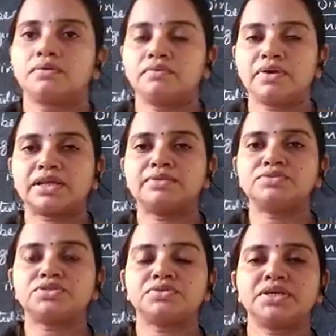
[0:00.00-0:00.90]

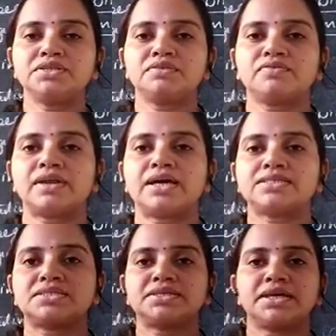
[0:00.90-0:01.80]
Welcome student of
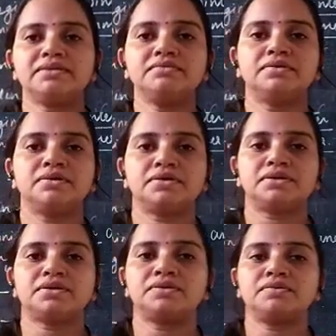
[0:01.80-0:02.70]
class 10.
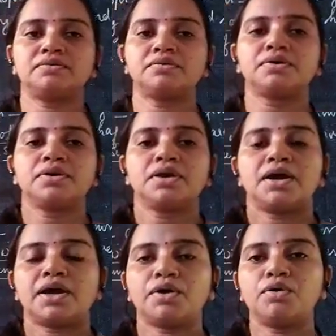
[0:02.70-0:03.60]

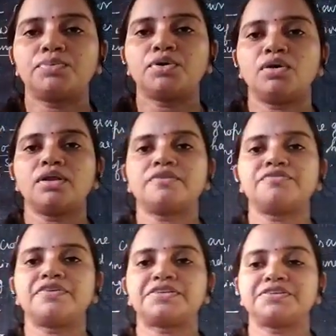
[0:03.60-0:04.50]
I hope you all are
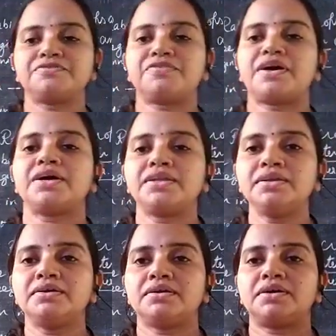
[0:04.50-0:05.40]
fit and fine.
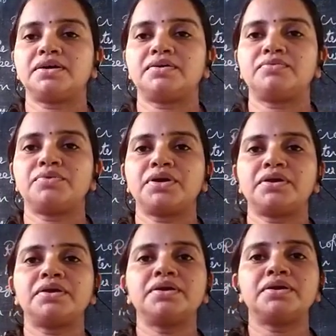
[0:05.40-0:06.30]
We
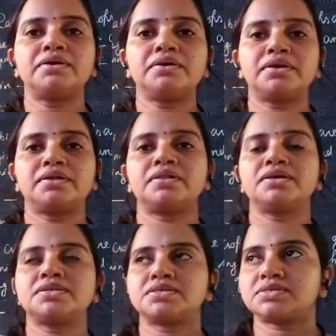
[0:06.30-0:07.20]
are here in
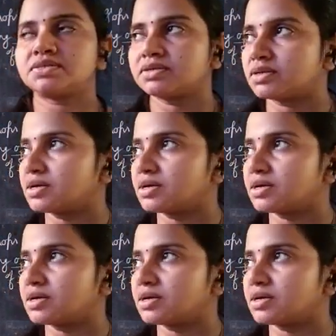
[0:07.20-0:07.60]
this